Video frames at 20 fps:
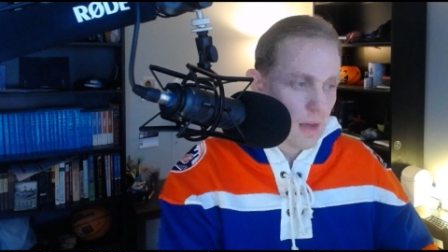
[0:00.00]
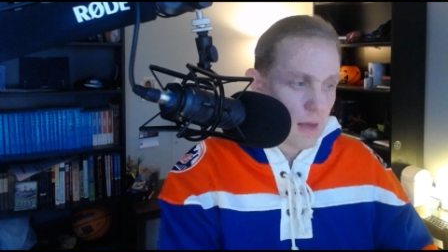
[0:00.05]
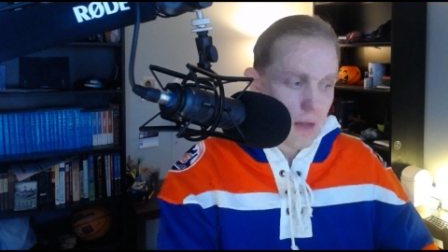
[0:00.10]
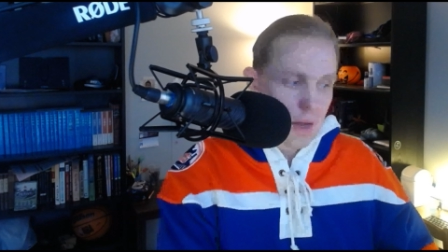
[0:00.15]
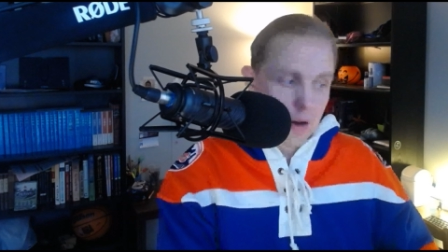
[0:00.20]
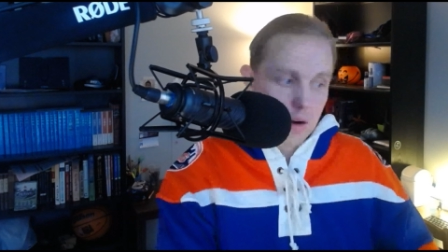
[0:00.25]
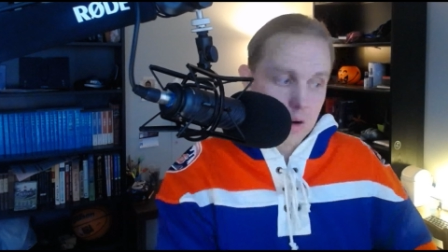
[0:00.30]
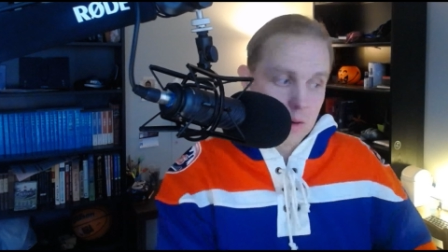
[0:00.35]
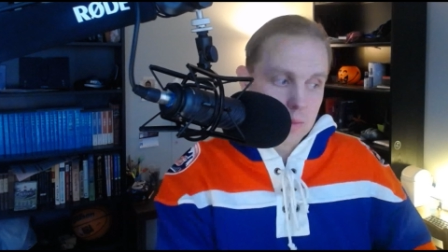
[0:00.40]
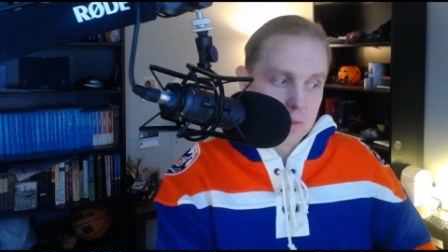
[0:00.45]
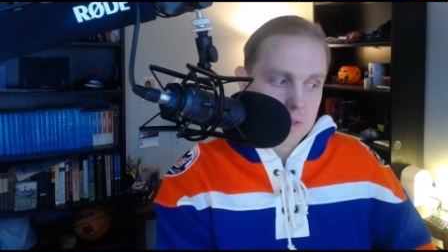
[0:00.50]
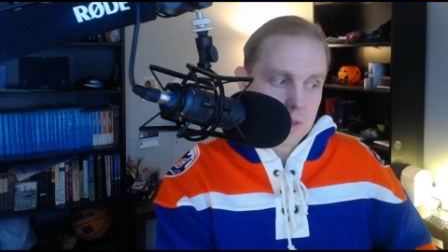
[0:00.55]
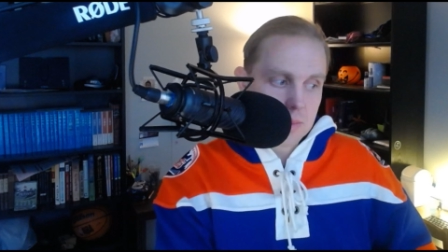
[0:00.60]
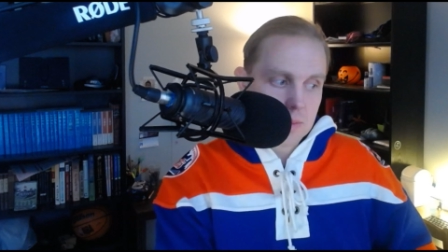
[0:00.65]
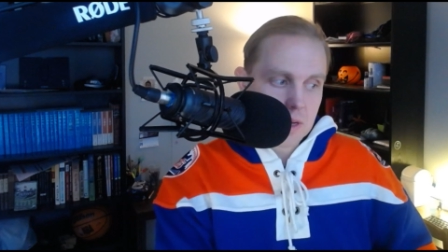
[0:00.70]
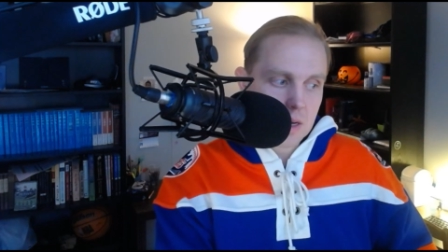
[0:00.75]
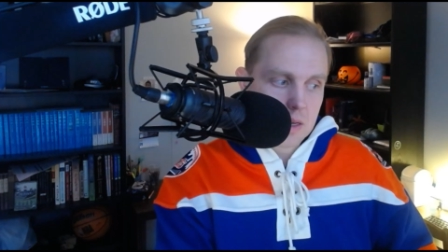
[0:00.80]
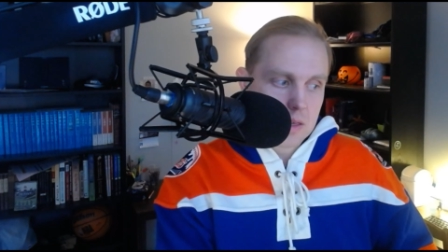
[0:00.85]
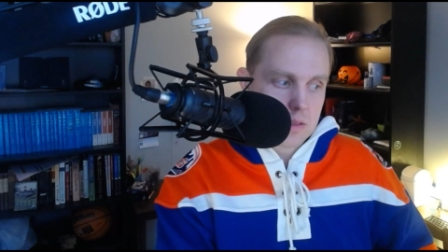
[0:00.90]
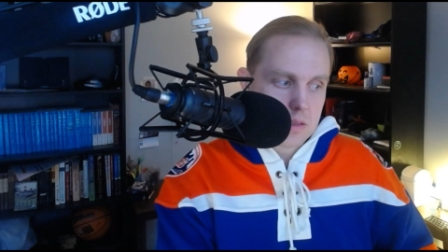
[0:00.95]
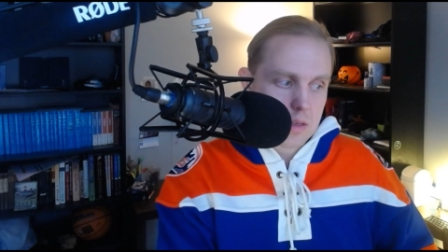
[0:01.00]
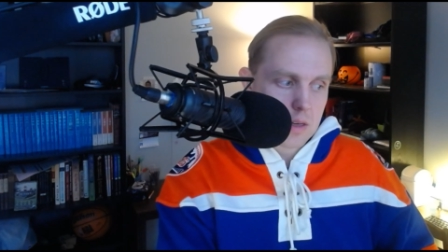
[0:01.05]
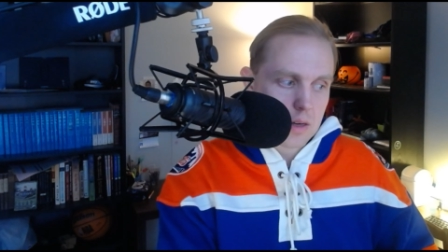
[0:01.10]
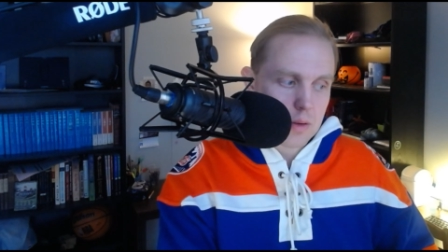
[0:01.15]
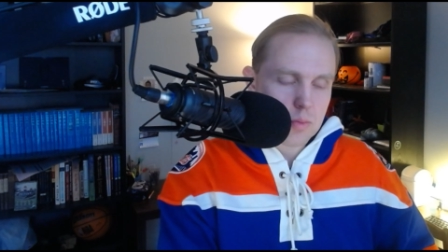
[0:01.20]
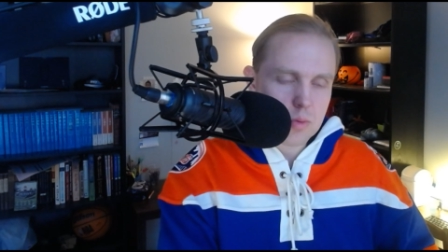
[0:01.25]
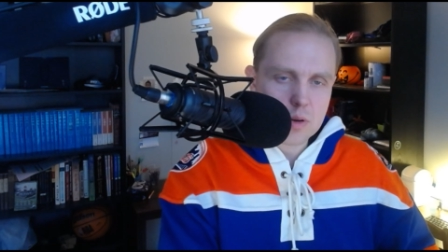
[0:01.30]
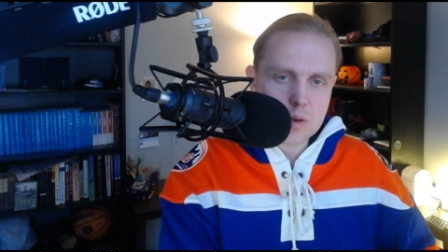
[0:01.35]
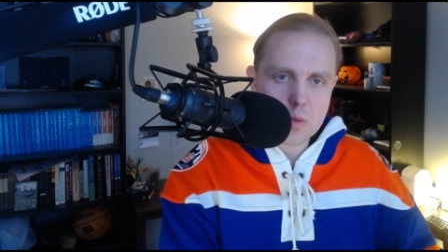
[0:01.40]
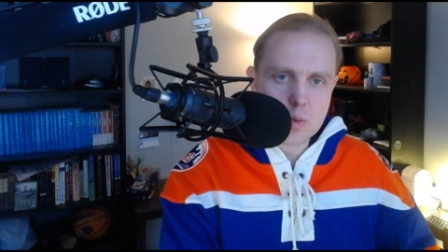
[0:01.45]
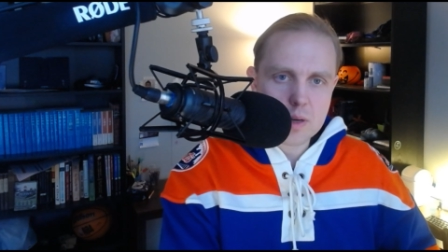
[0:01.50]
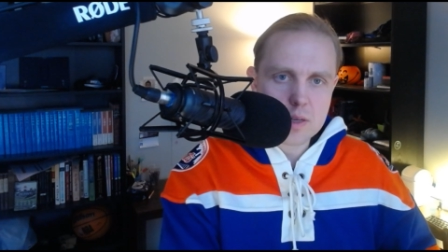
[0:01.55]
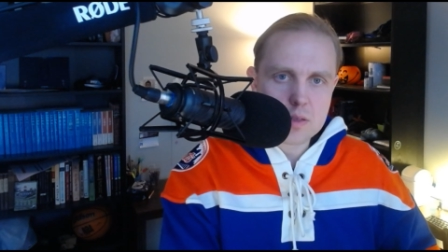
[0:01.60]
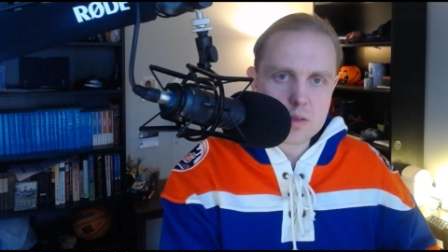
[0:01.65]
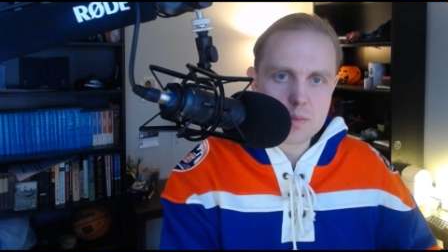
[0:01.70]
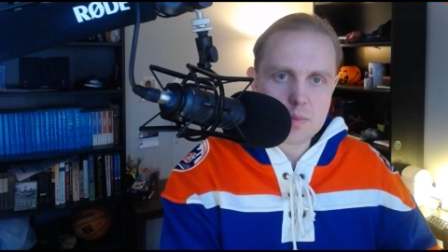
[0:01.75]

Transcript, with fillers: All right, what's up, guys? Uh, we're going to